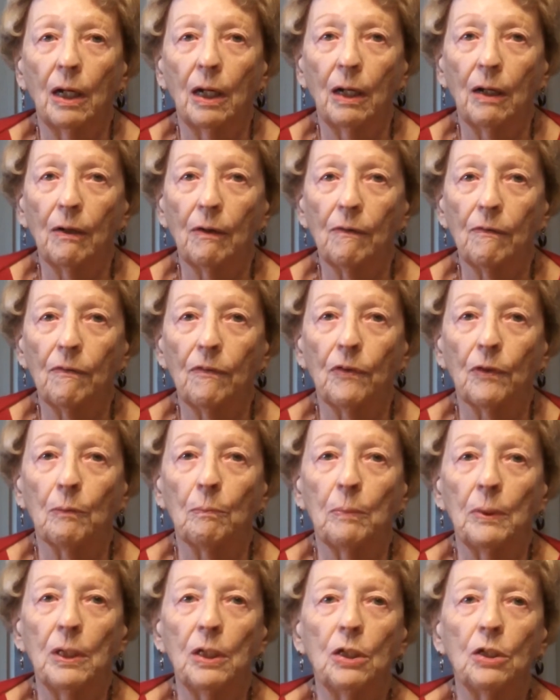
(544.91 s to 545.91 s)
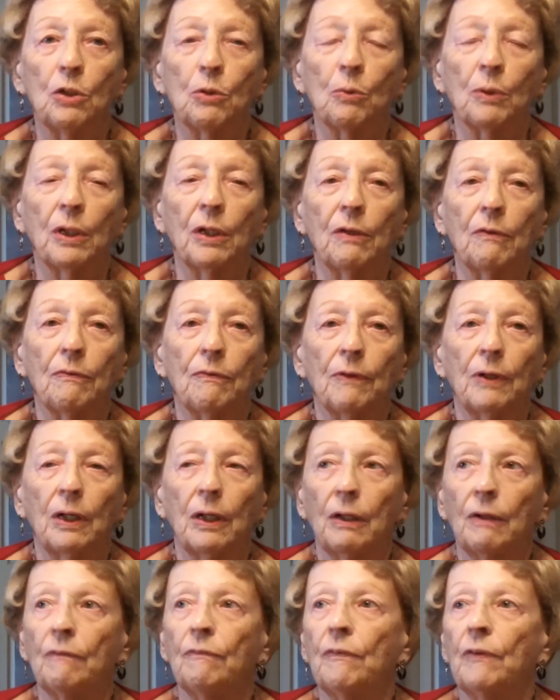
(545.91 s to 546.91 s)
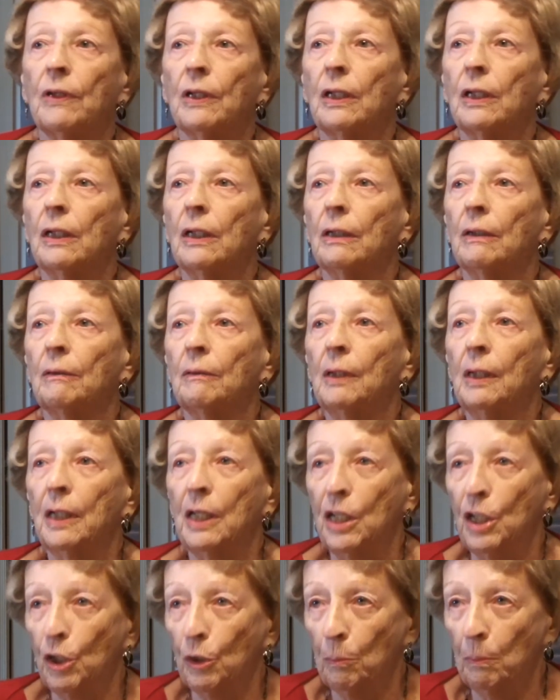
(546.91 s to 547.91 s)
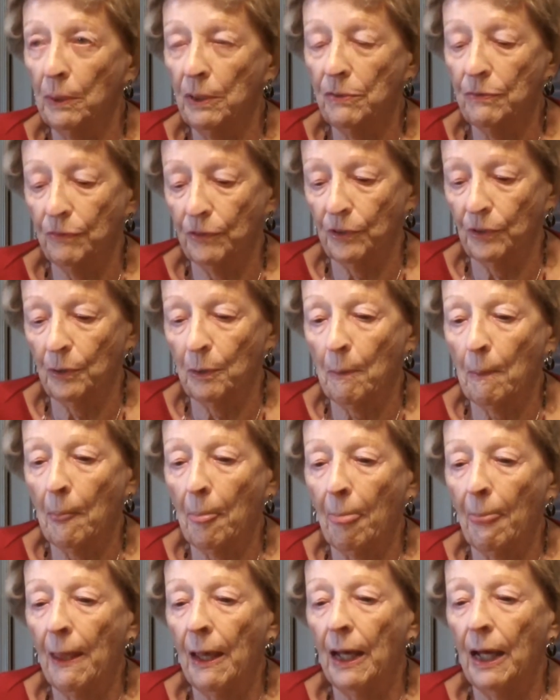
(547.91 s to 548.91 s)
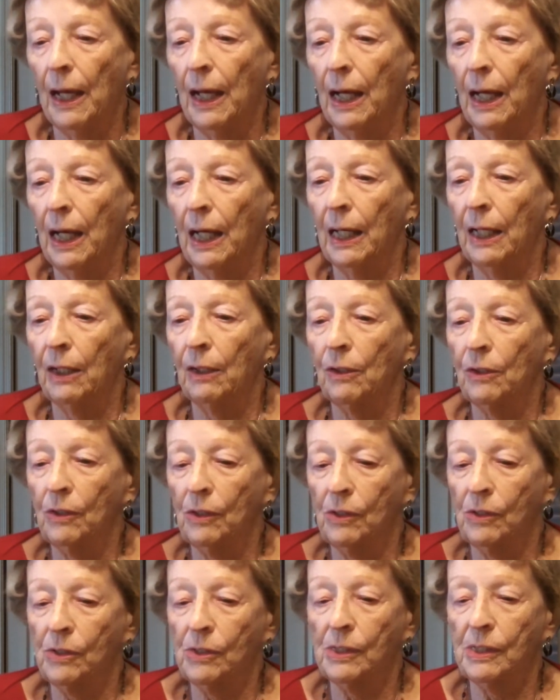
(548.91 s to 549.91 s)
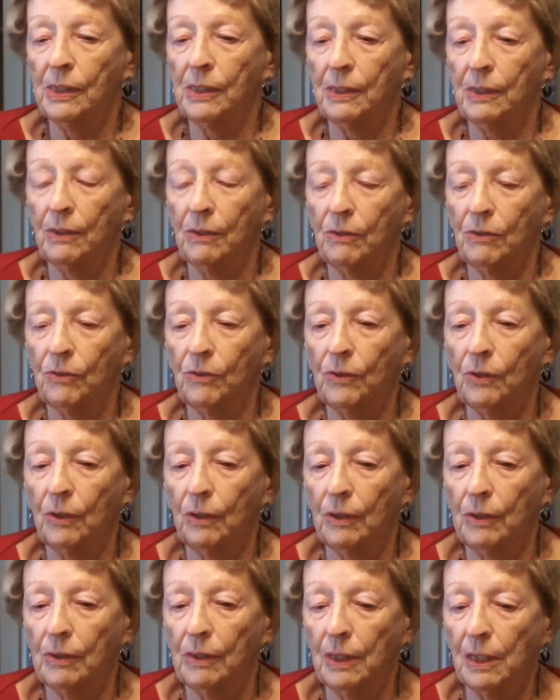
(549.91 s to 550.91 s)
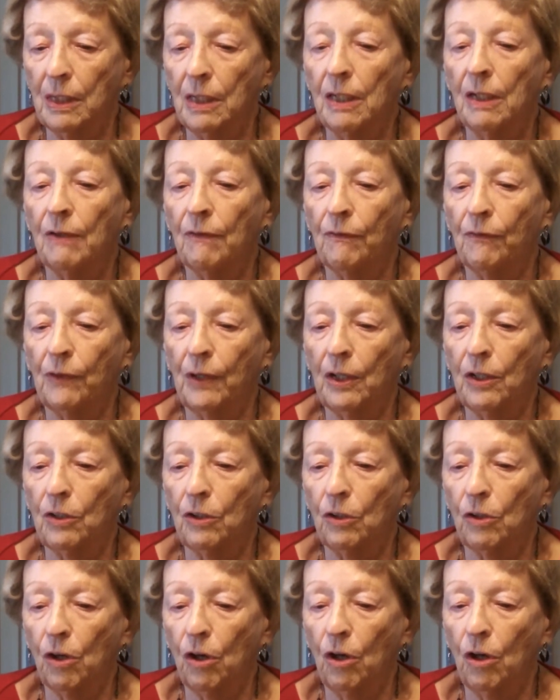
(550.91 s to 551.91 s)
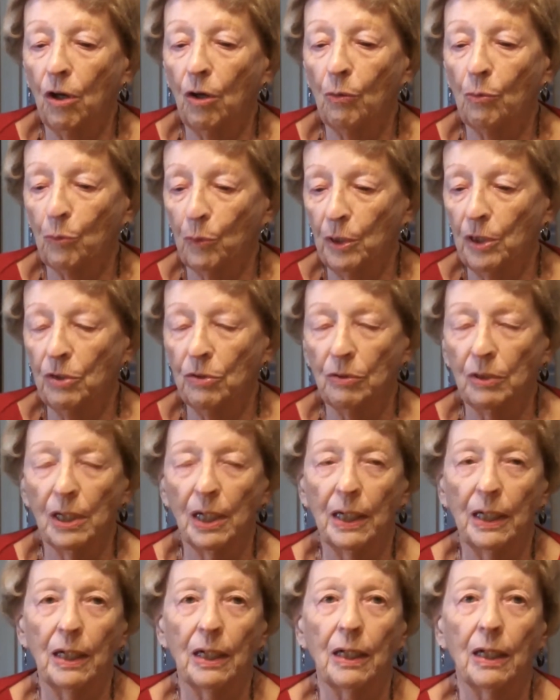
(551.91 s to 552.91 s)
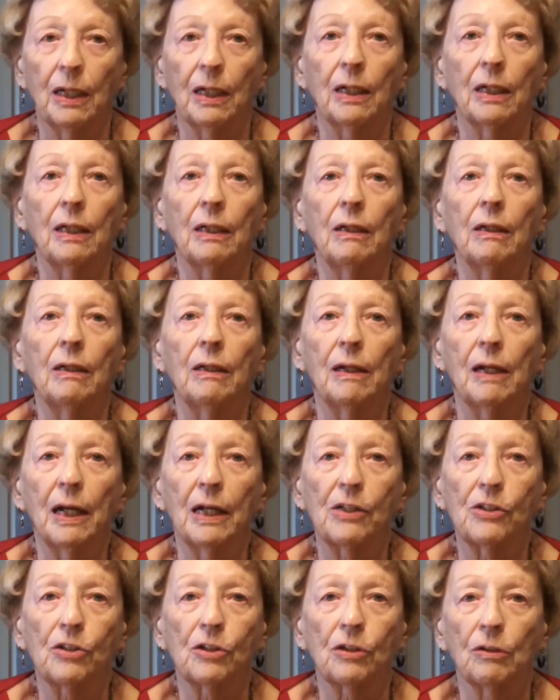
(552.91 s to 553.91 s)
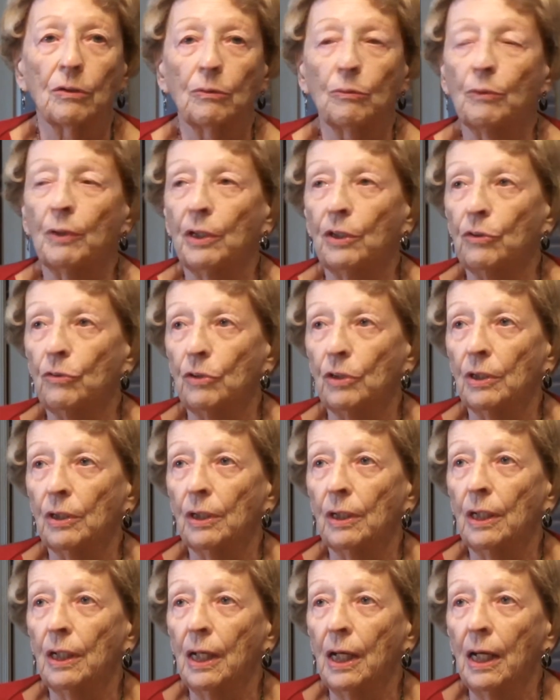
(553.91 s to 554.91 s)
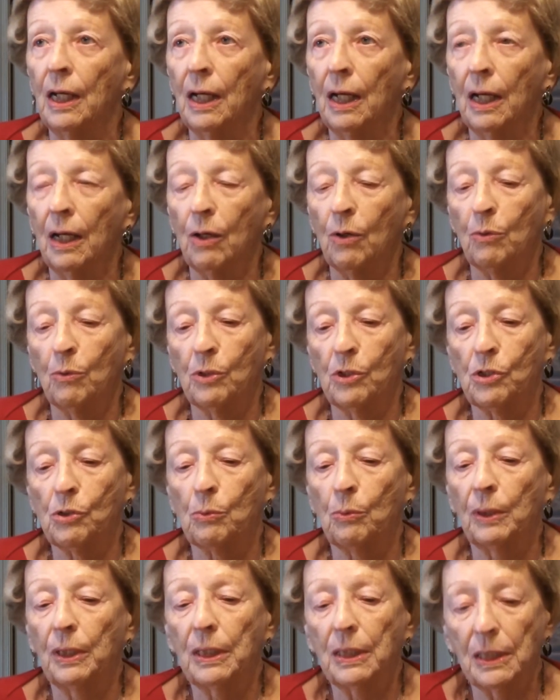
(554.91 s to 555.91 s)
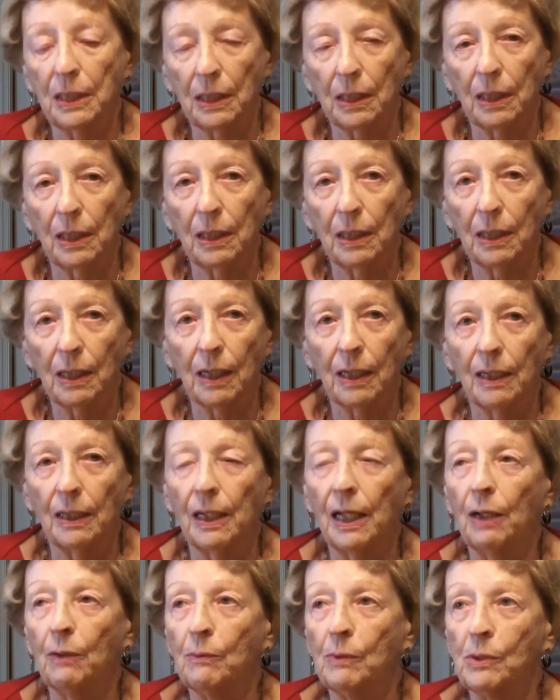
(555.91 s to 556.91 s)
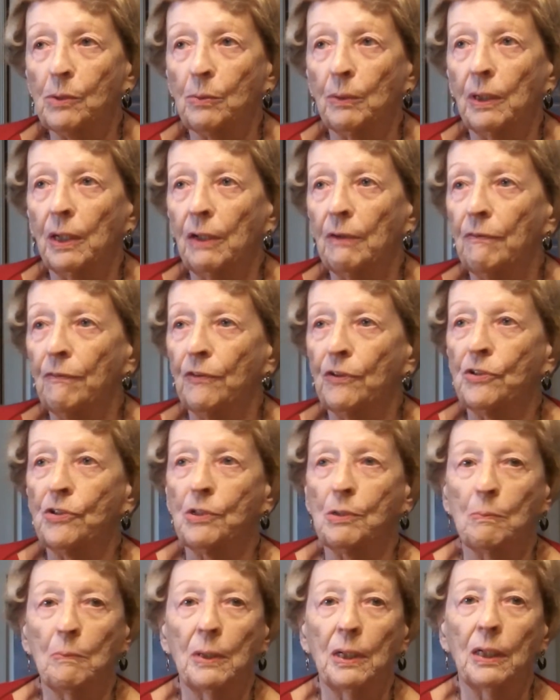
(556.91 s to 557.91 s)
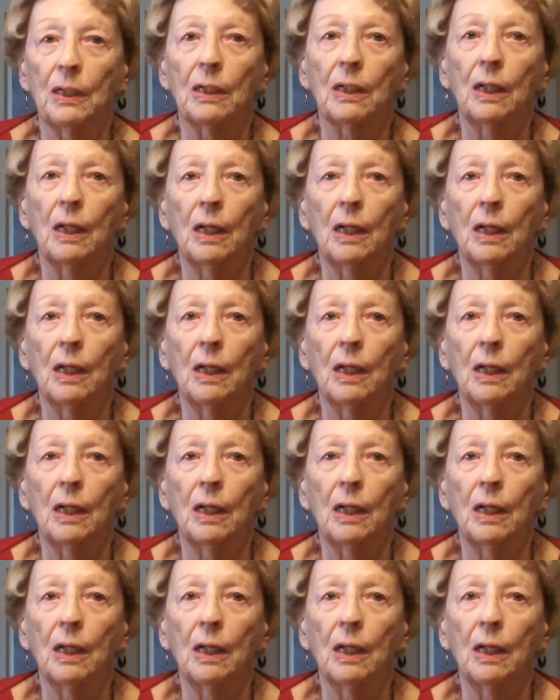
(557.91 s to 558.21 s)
of the B-20 of the Eager Beaver and seeing if they could all reunite at a national reunion, which we did. And that was when I first met